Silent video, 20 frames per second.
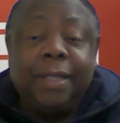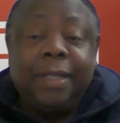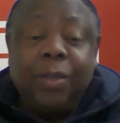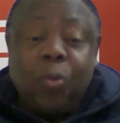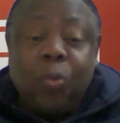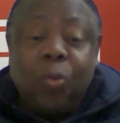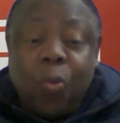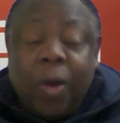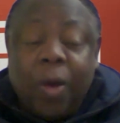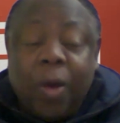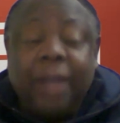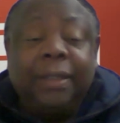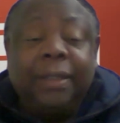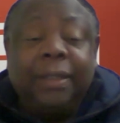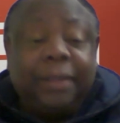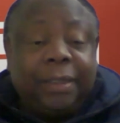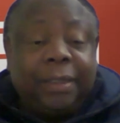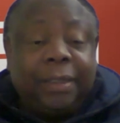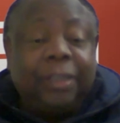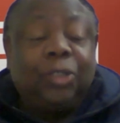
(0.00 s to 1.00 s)
he
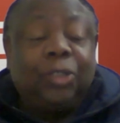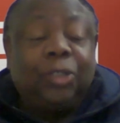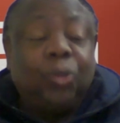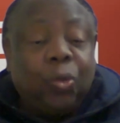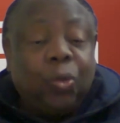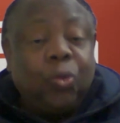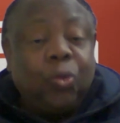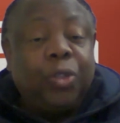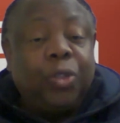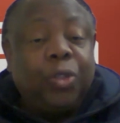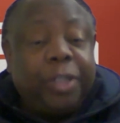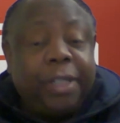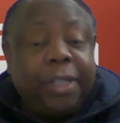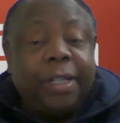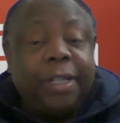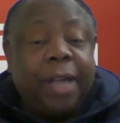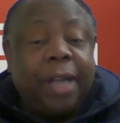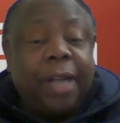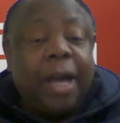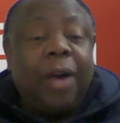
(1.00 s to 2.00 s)
wants
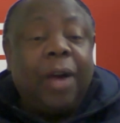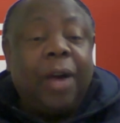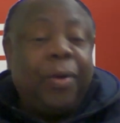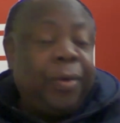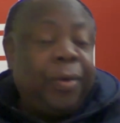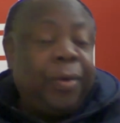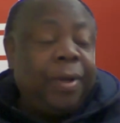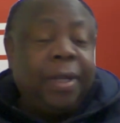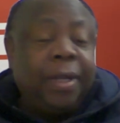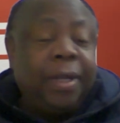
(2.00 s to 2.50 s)
solution now,